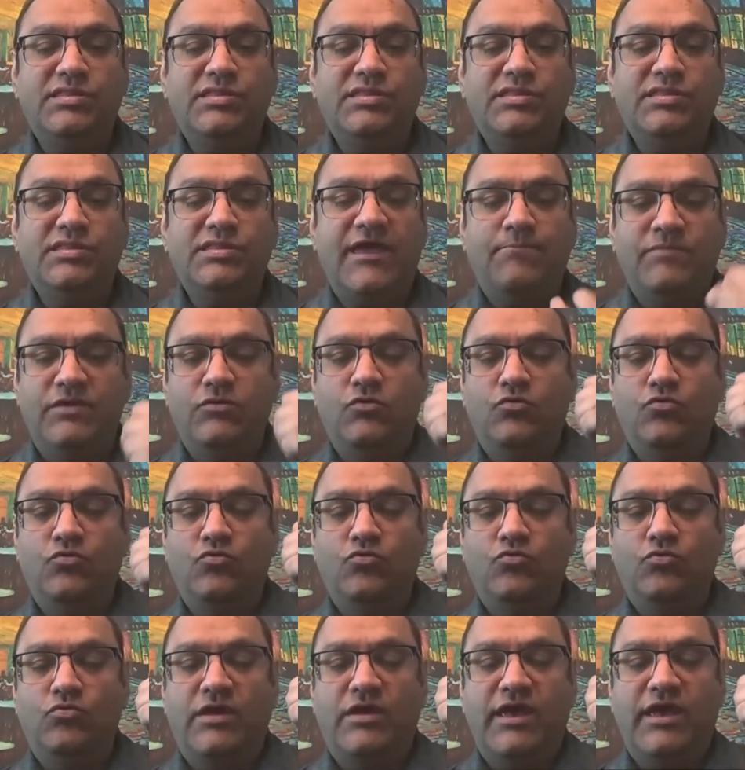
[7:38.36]
step,
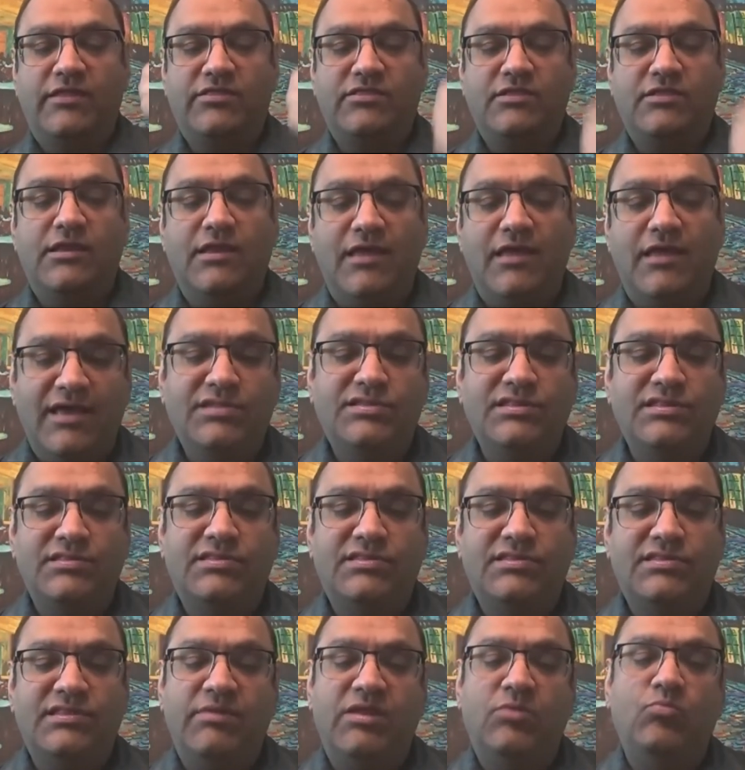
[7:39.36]
you get the
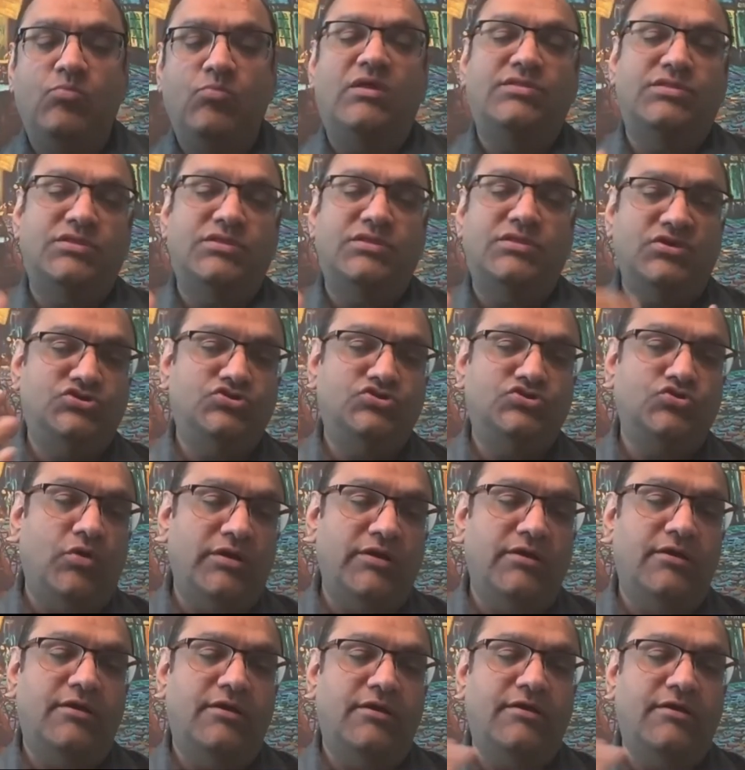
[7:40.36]
license. I mean, once you
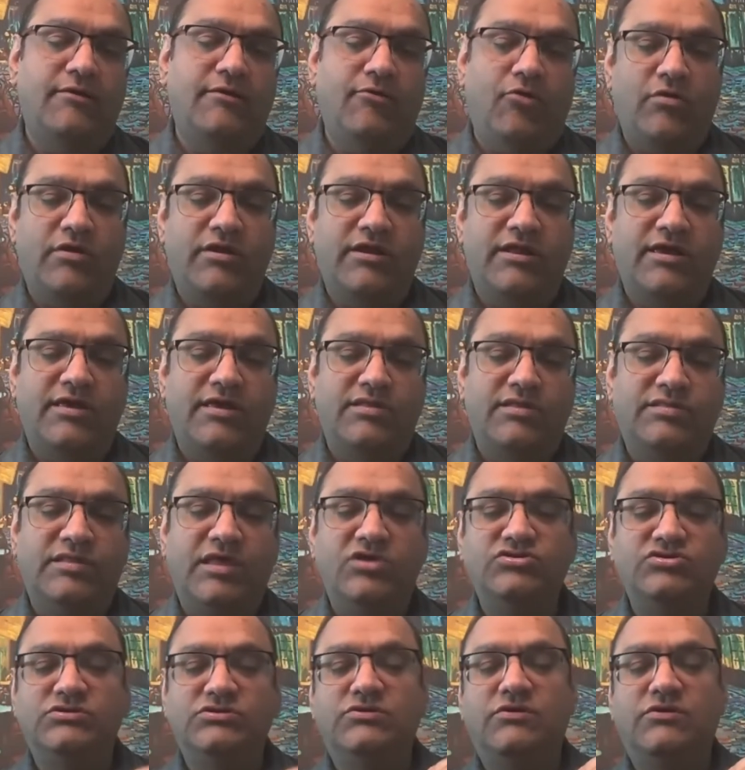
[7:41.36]
join an
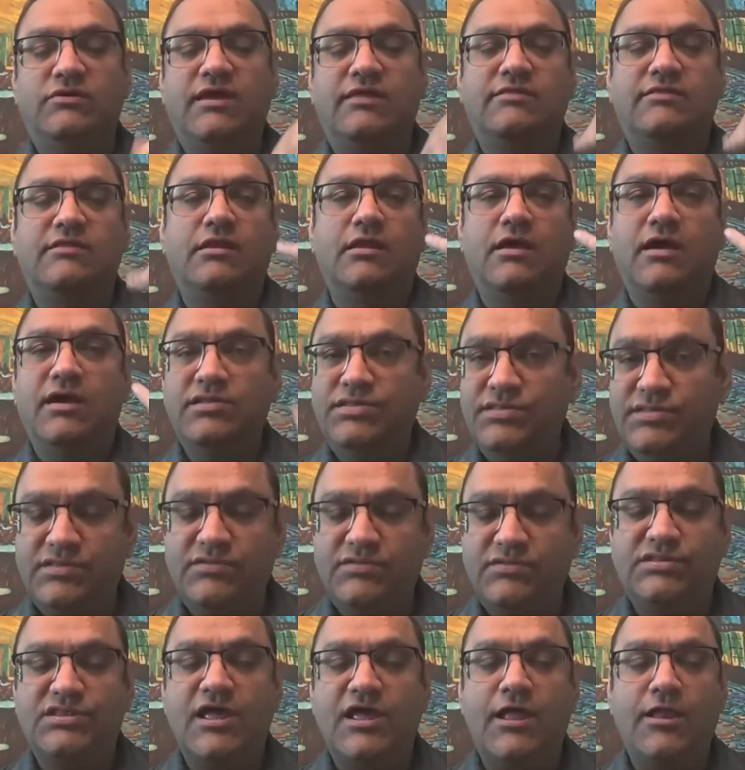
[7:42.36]
organization, you get the
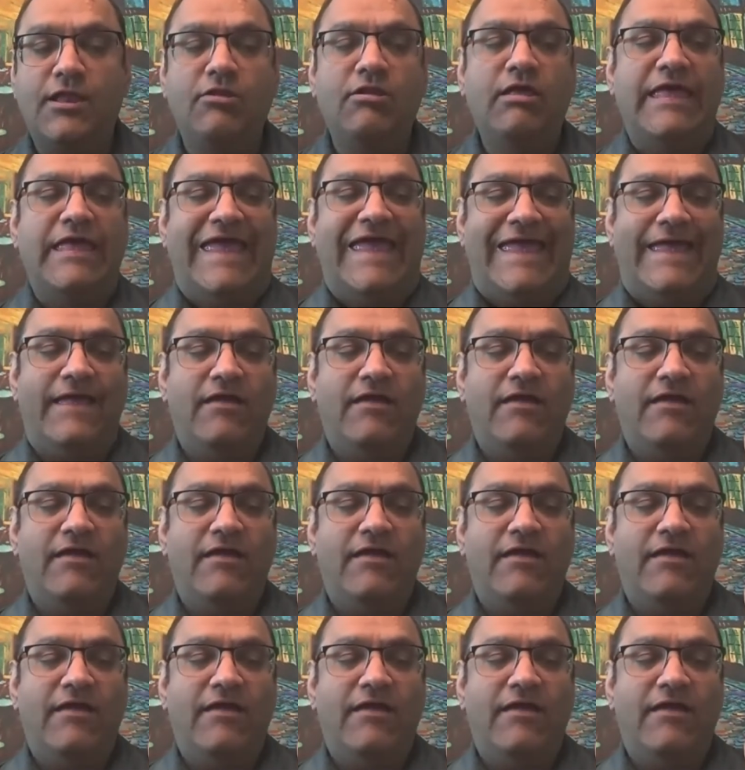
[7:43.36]
license to sell